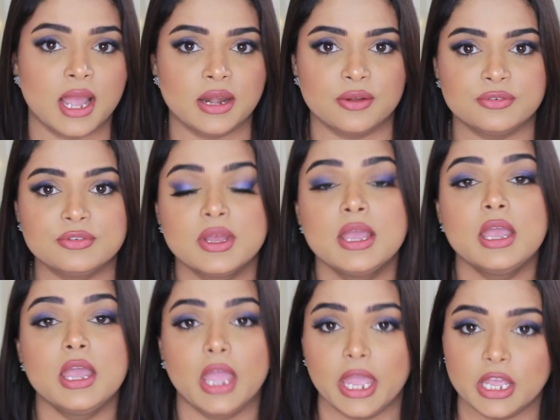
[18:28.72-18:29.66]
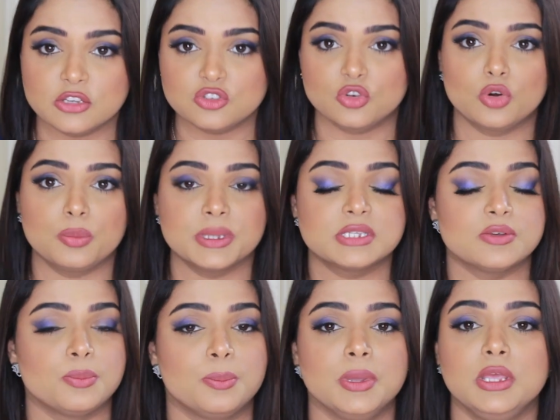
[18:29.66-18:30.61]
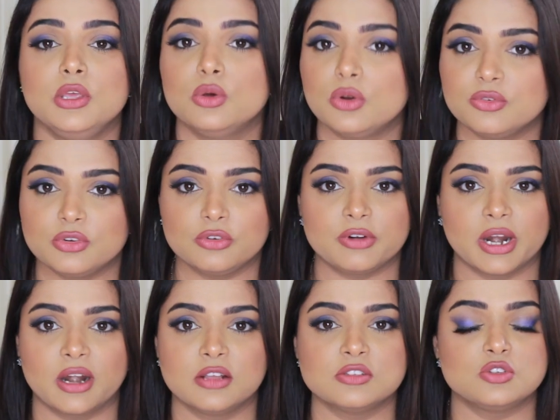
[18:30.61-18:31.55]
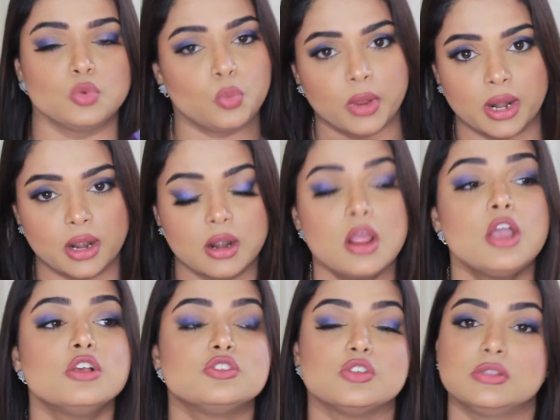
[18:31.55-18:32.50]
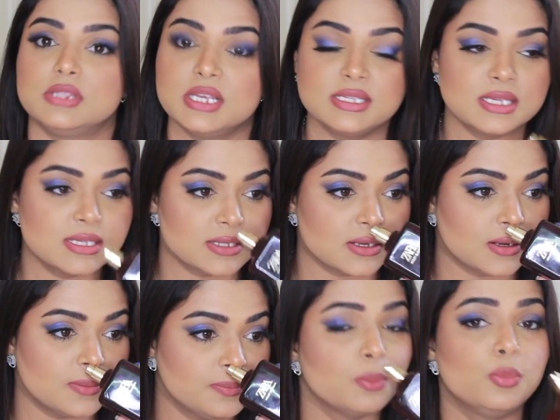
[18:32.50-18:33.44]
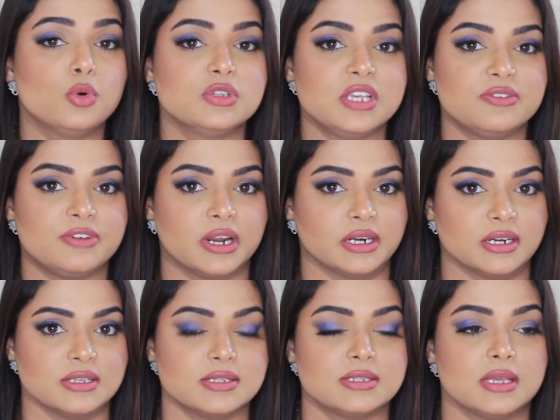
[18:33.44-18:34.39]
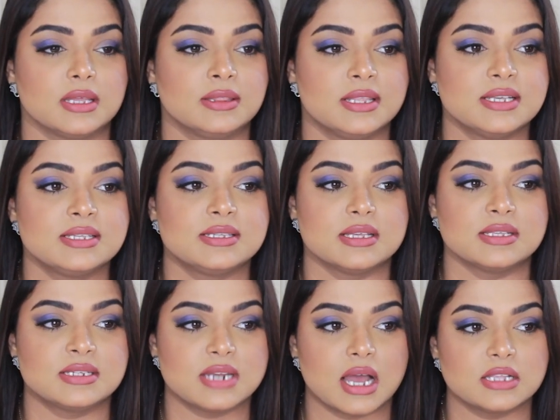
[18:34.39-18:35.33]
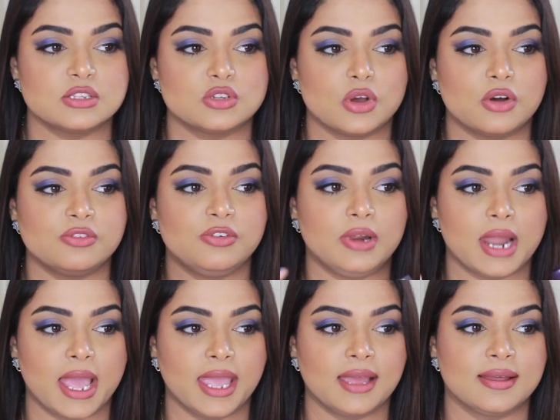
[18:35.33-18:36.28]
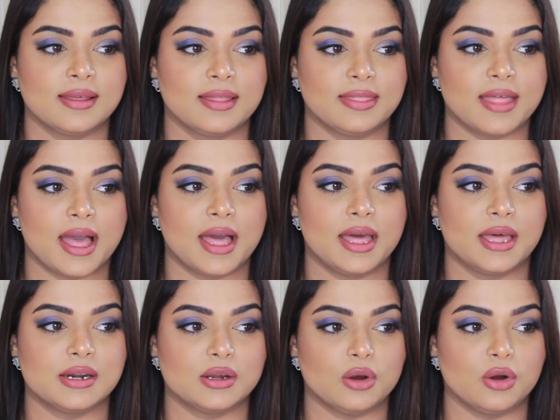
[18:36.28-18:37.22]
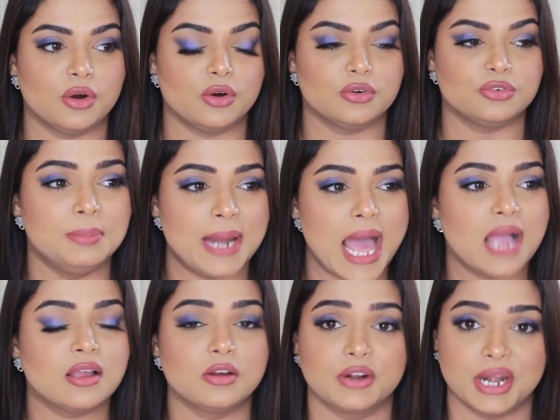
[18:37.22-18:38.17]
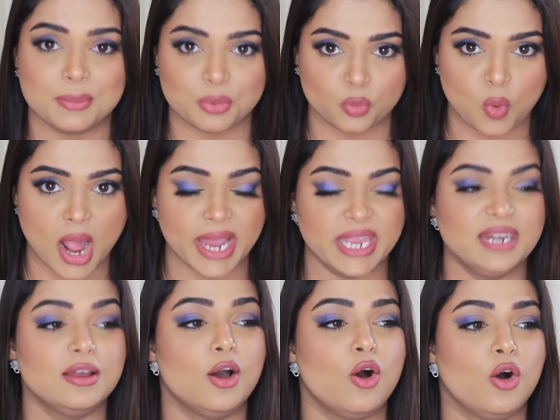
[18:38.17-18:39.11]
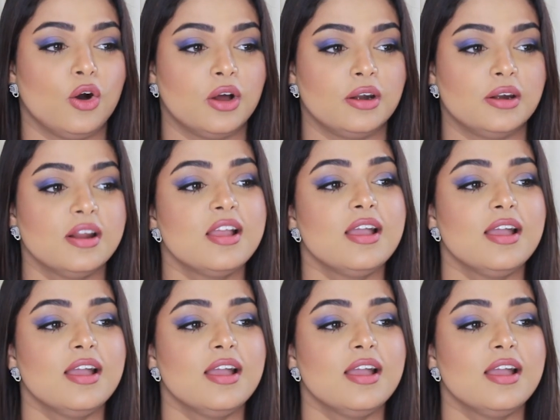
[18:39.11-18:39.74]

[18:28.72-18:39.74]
kind of age group. It's a beautiful fragrance to wear. So this is a boozy fragrance. This starts off like that of black grape wine, or